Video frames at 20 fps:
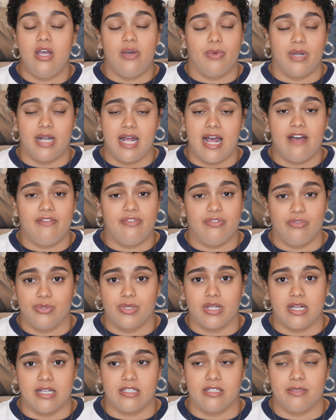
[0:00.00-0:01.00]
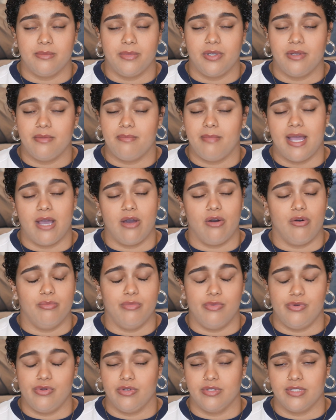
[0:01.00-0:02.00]
When I have a rude customer, my whole
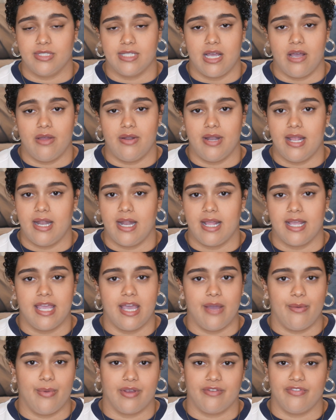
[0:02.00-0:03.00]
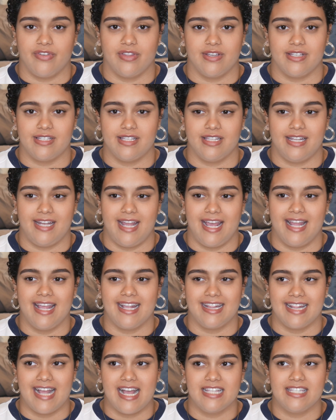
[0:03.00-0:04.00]
mood goes down, and I can't work for the rest of the day.
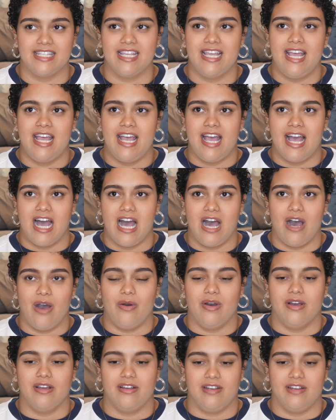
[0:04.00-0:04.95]
Like, that's how